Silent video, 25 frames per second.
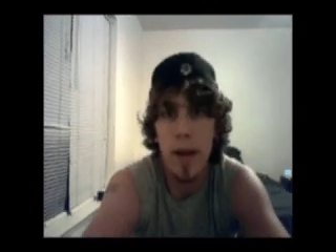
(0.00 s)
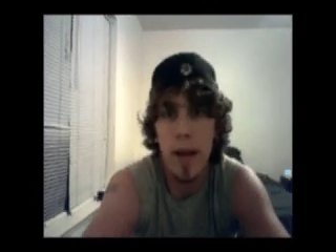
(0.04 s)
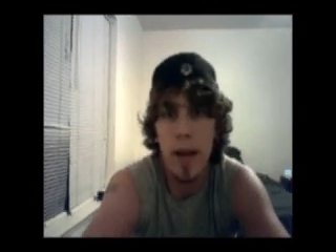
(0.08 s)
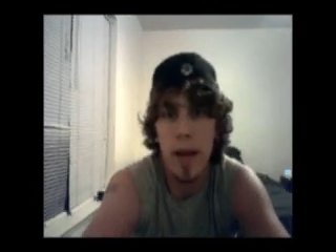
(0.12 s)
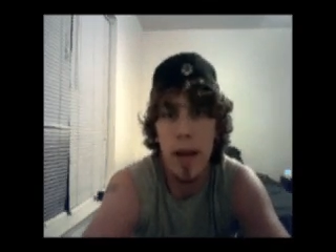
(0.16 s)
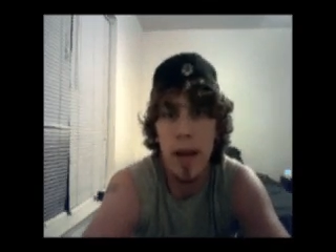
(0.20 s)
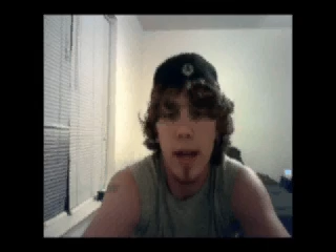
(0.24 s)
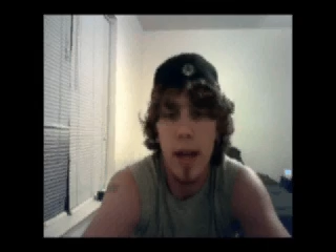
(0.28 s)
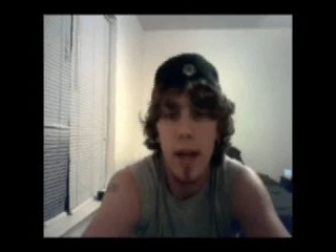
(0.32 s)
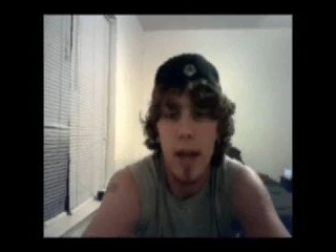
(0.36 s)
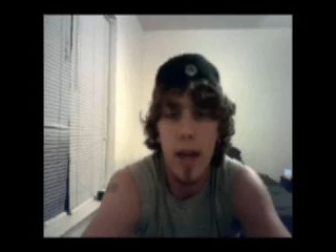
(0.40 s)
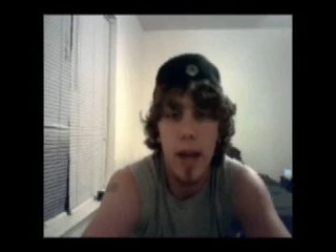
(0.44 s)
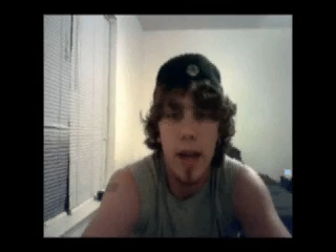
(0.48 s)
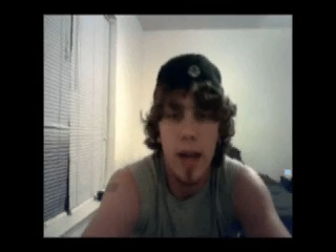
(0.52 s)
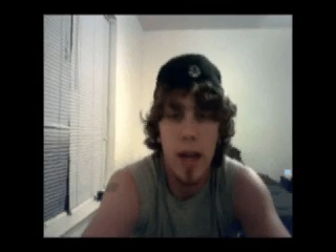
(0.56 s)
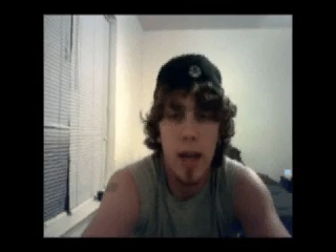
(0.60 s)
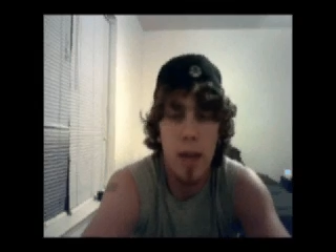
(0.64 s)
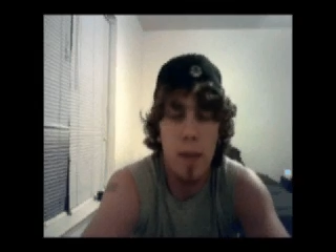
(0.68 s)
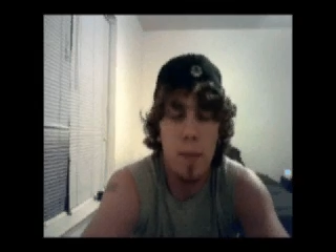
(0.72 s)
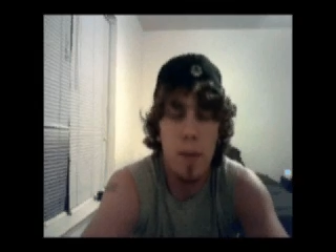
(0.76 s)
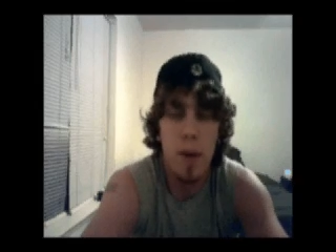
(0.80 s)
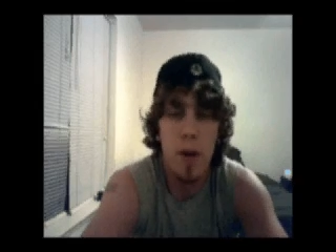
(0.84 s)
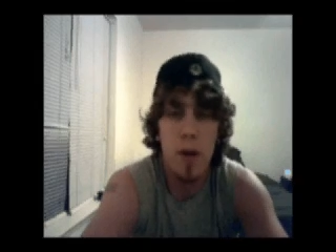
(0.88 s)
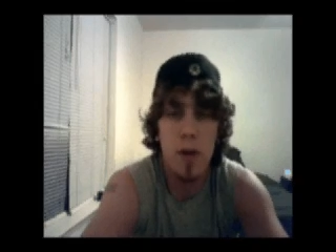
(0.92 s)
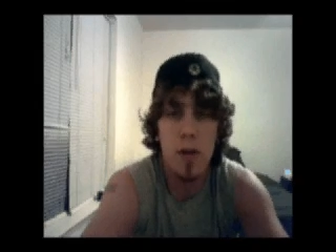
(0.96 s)
today,
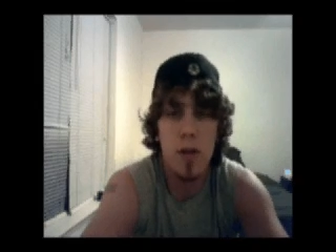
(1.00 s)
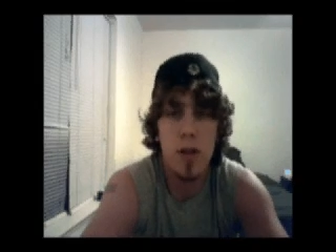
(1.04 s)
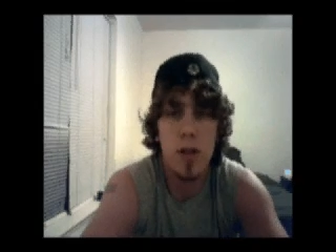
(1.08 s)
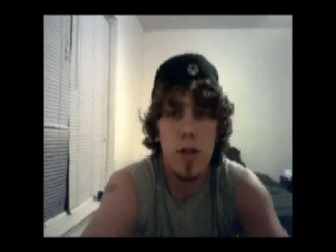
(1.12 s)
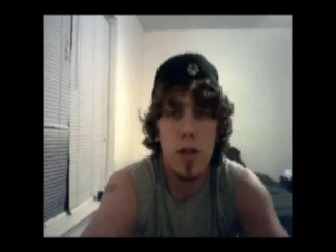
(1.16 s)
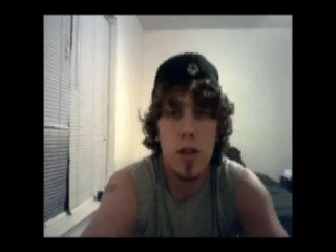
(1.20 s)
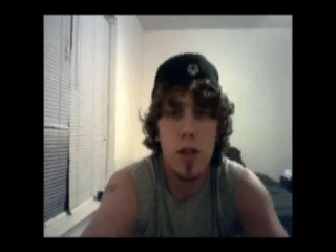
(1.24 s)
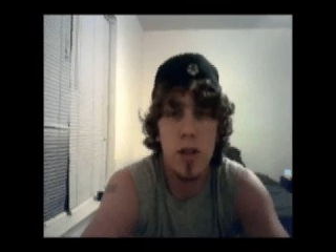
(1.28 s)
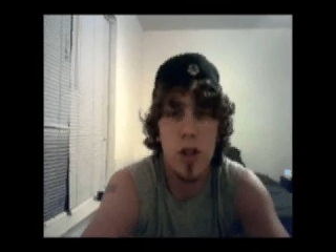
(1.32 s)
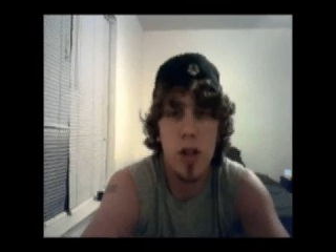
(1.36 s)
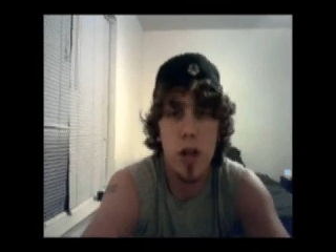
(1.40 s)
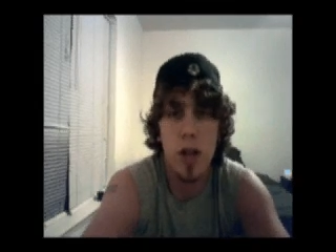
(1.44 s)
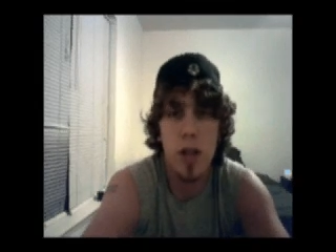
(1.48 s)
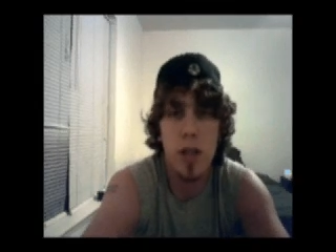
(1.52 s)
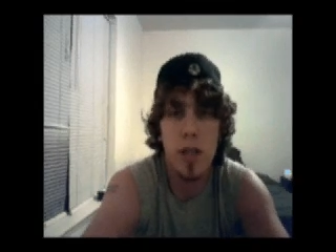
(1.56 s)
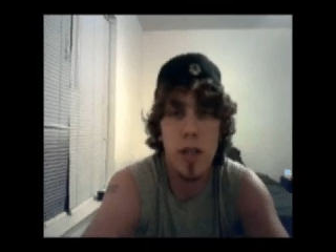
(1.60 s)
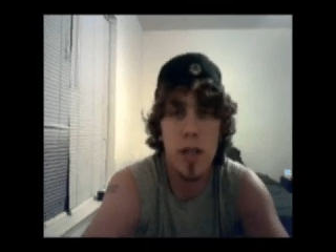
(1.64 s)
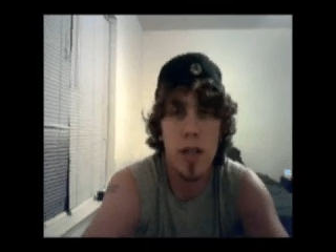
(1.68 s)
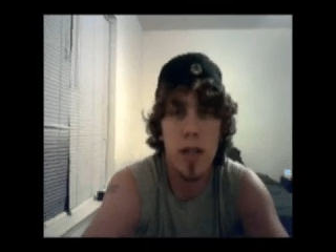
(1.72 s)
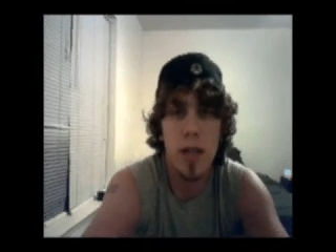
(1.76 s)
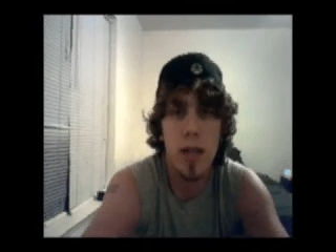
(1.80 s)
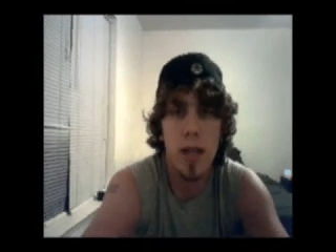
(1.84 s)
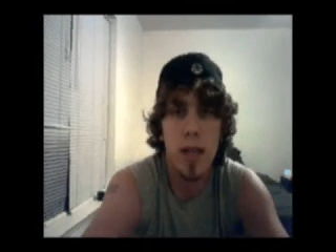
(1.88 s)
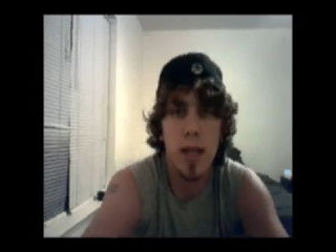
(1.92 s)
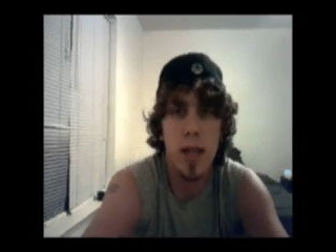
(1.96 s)
in opposed to just
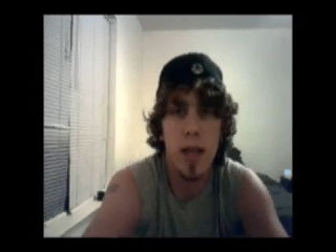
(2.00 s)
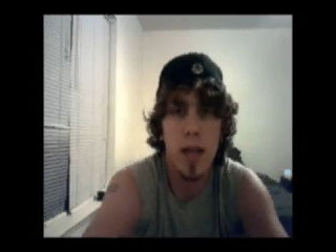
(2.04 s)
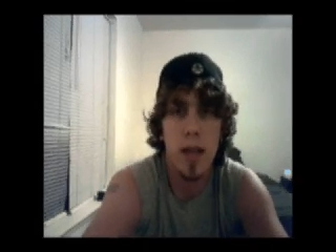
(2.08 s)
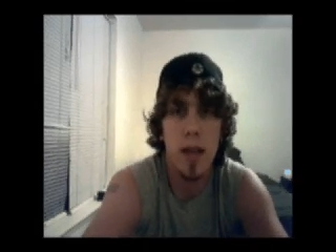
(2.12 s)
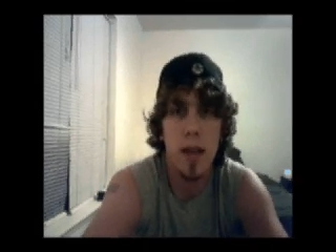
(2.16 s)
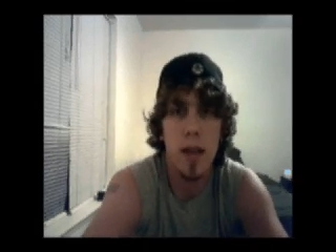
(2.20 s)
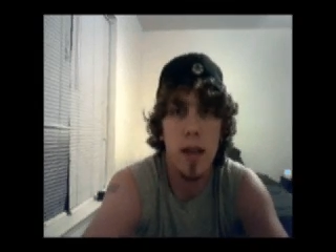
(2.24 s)
the